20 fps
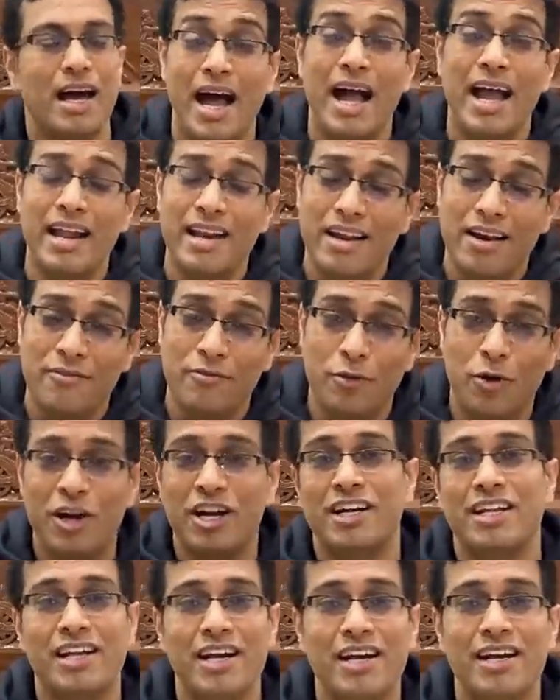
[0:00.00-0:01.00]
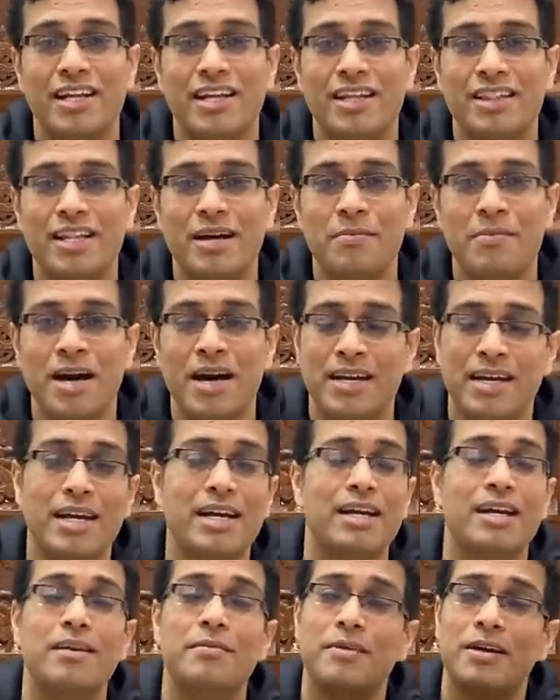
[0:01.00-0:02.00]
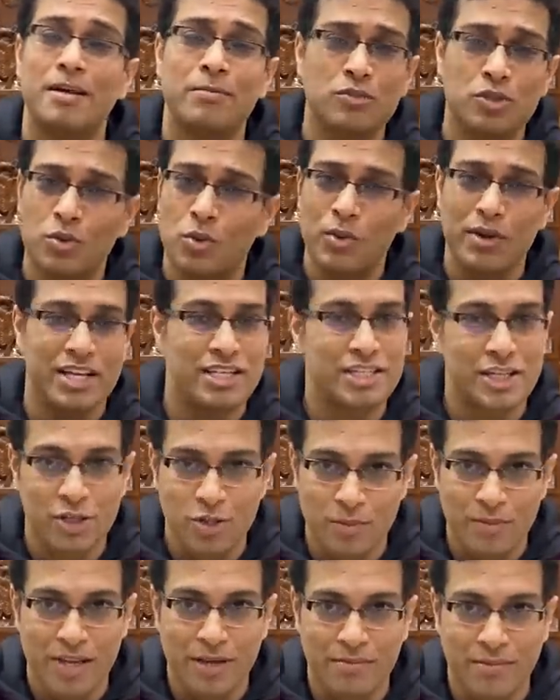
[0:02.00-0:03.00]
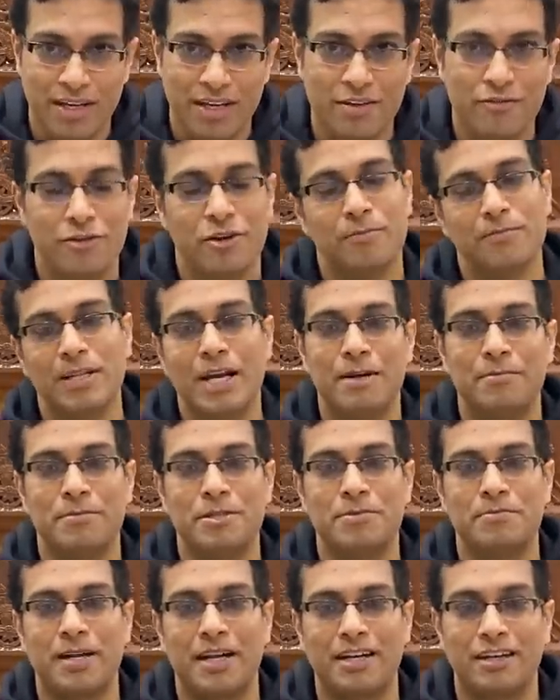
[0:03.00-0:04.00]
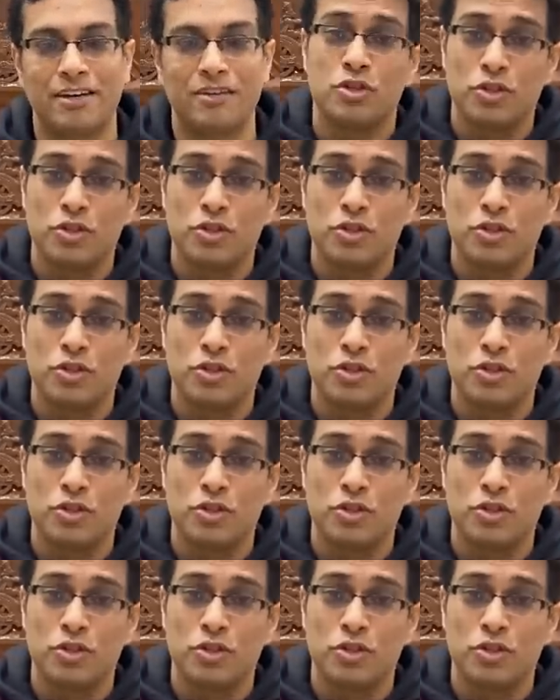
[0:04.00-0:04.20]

I love volatility in the market. It becomes so easy to make money from that perspective.